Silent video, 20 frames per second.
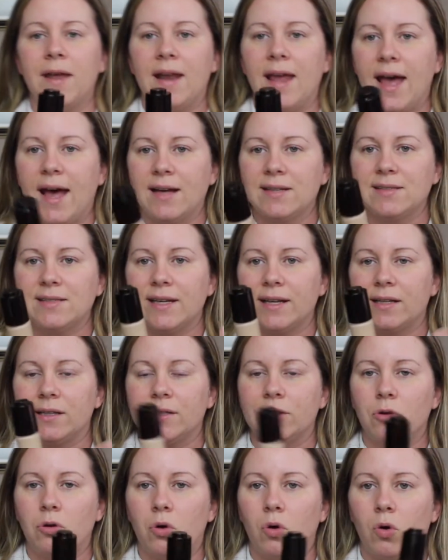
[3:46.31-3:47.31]
and it has like a
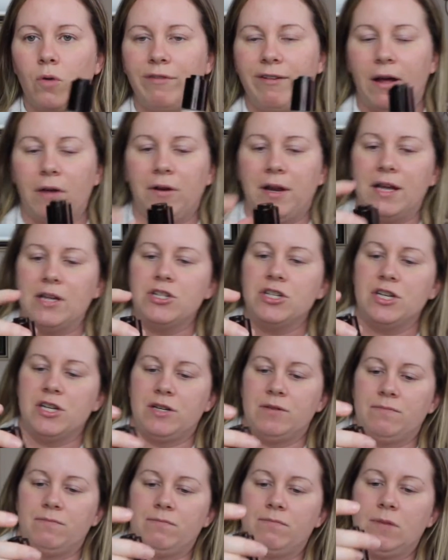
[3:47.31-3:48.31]
little
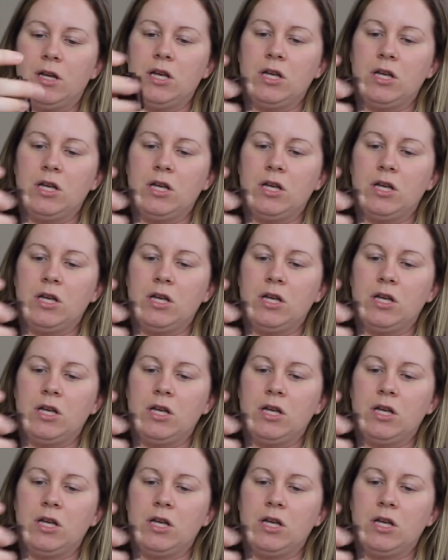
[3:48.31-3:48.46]
foundation